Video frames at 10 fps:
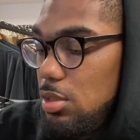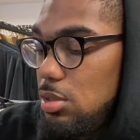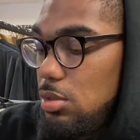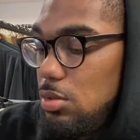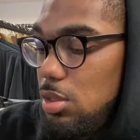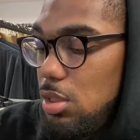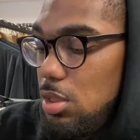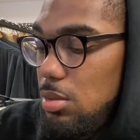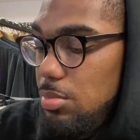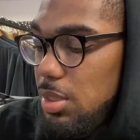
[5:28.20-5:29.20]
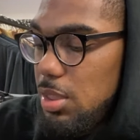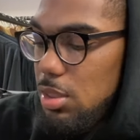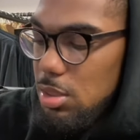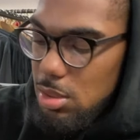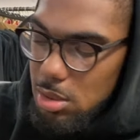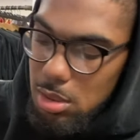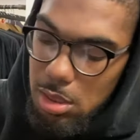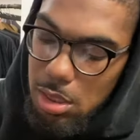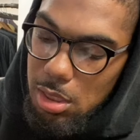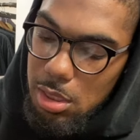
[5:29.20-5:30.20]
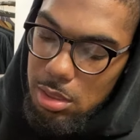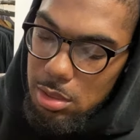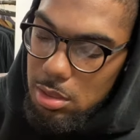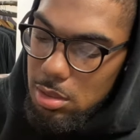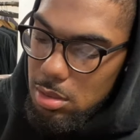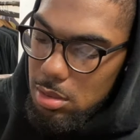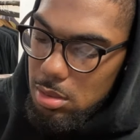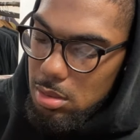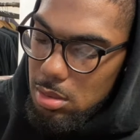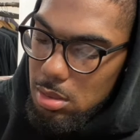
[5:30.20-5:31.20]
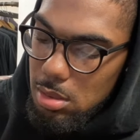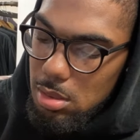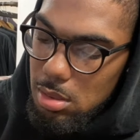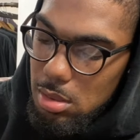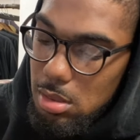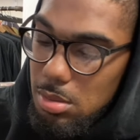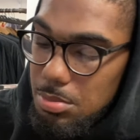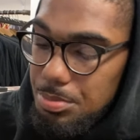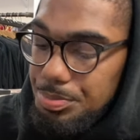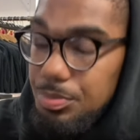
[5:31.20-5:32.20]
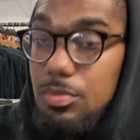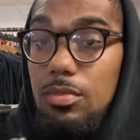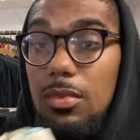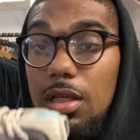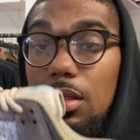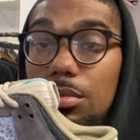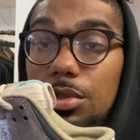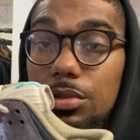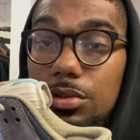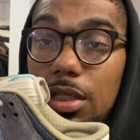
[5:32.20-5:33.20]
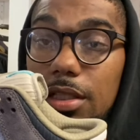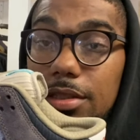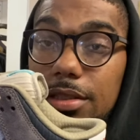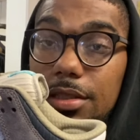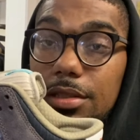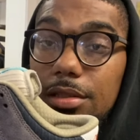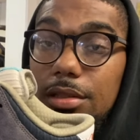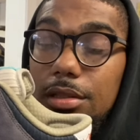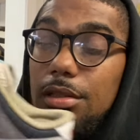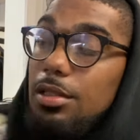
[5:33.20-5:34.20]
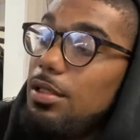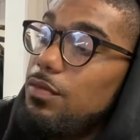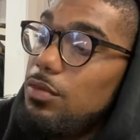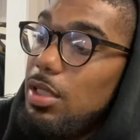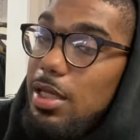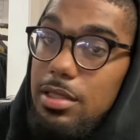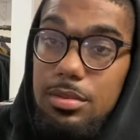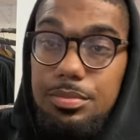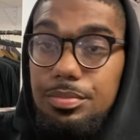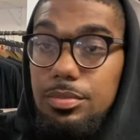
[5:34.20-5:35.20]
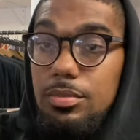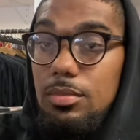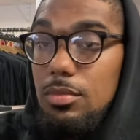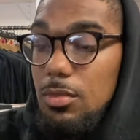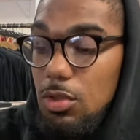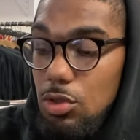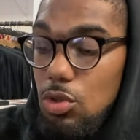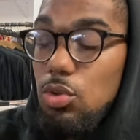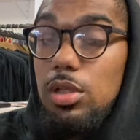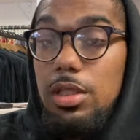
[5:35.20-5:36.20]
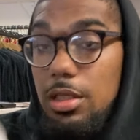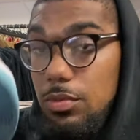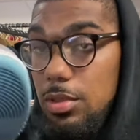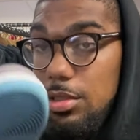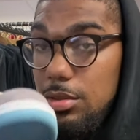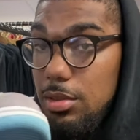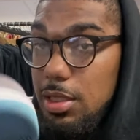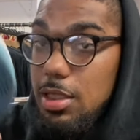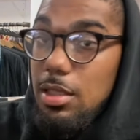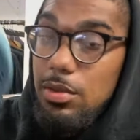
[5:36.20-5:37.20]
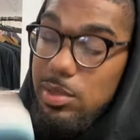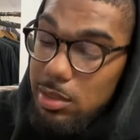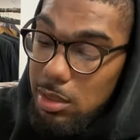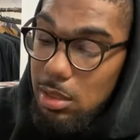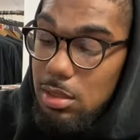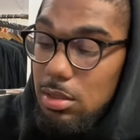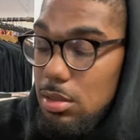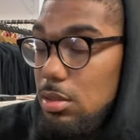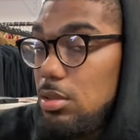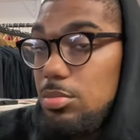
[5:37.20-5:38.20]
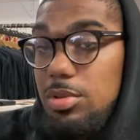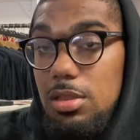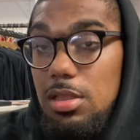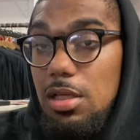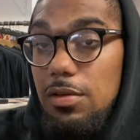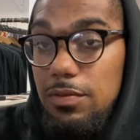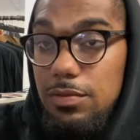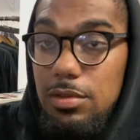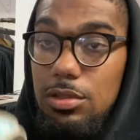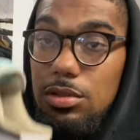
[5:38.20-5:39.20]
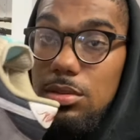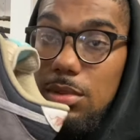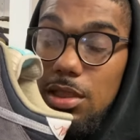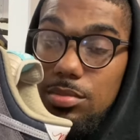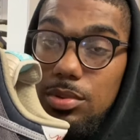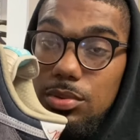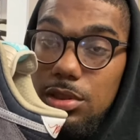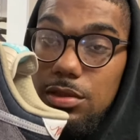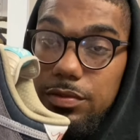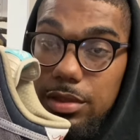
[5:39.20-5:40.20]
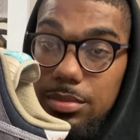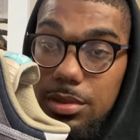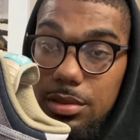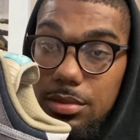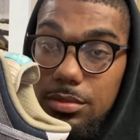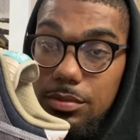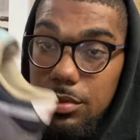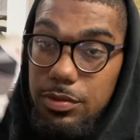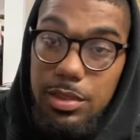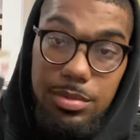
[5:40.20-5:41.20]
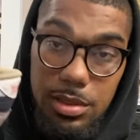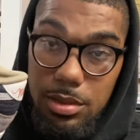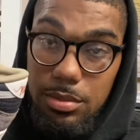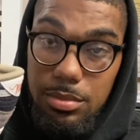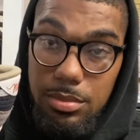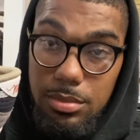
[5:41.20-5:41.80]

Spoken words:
So yeah, but I give these a good 8 out of 10. Yeah. Let me know what you guys think. If you like them, you can coordinate well. Like I always say, be safe. Get you some nice blue jean rips with the rips in them.